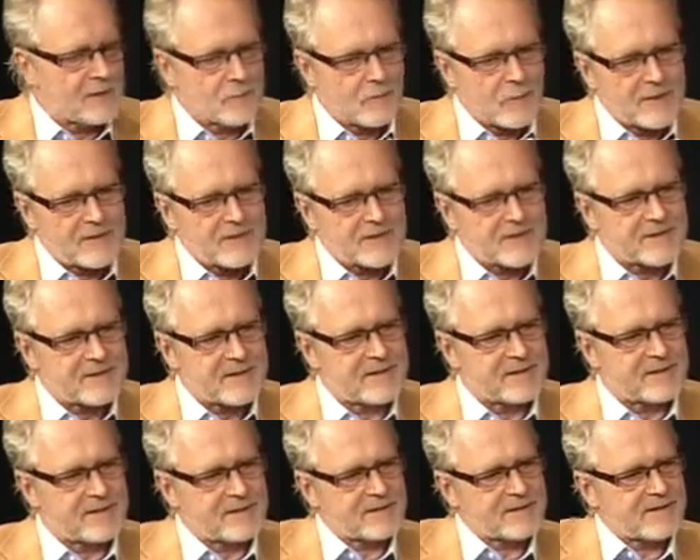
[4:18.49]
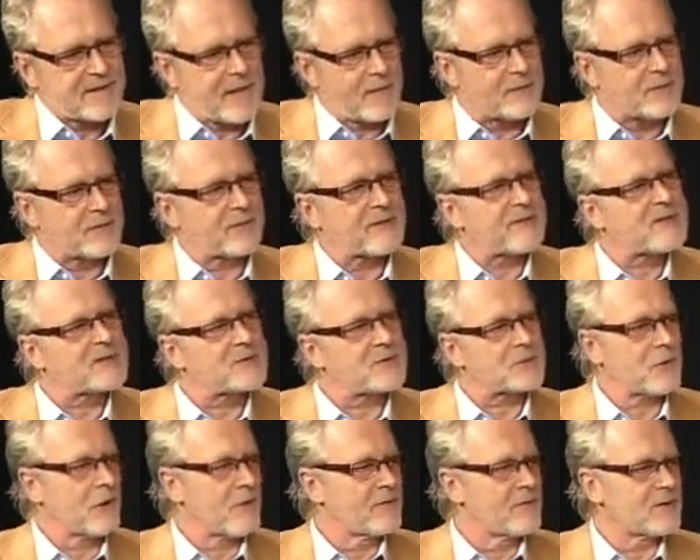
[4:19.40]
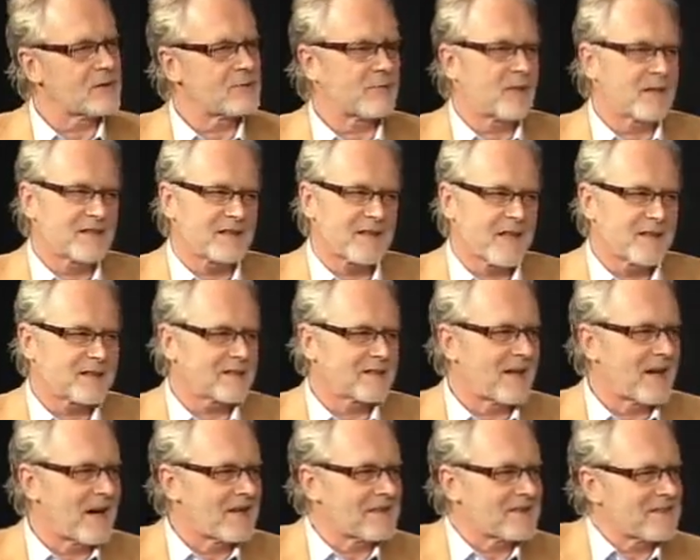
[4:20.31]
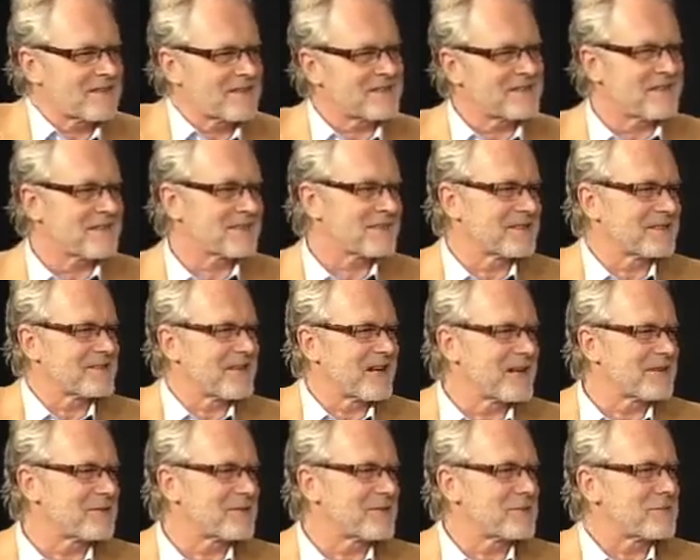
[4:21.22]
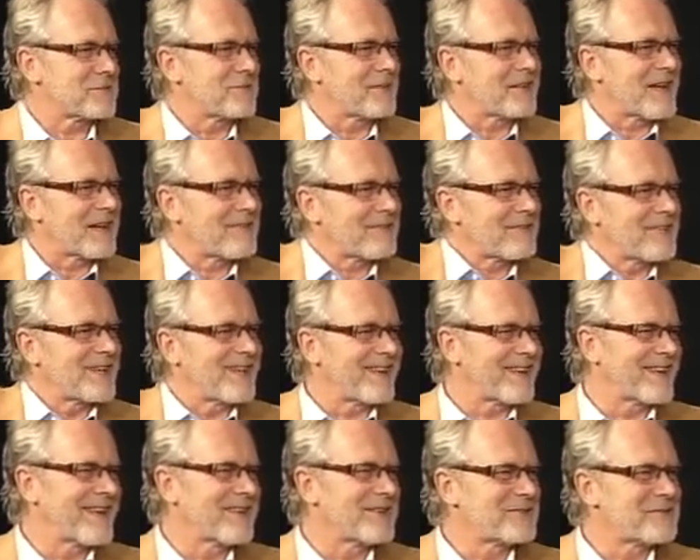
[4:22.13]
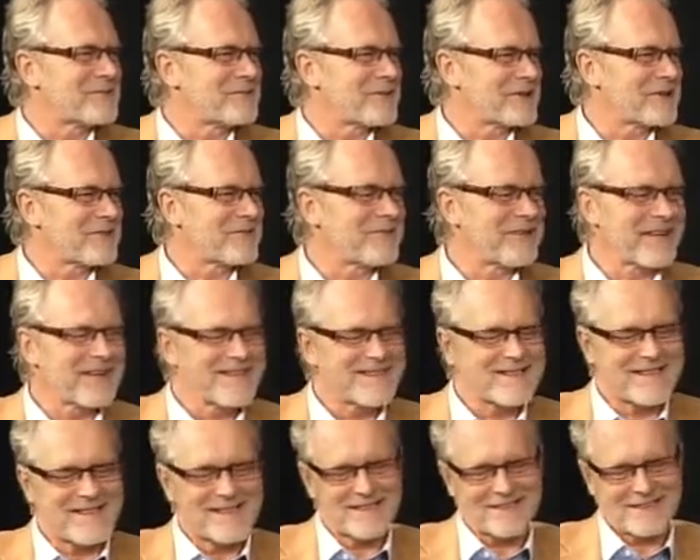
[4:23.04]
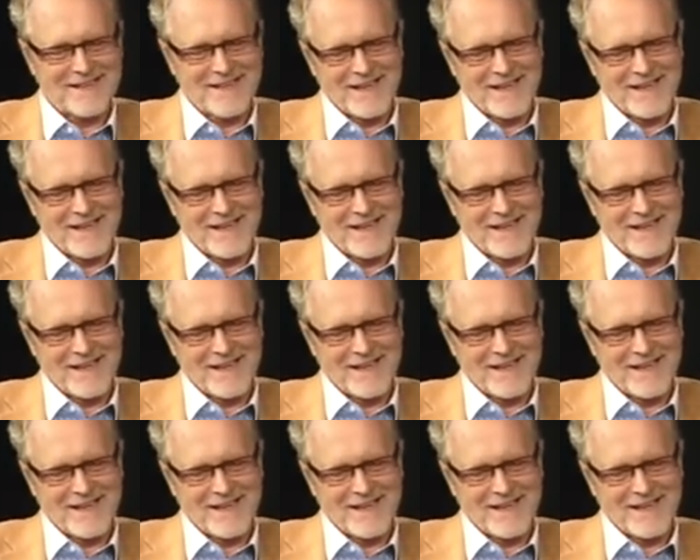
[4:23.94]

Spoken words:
Walt Disney did some disservice, but as an artist, he is entitled to do whatever he can do with the fairy tales.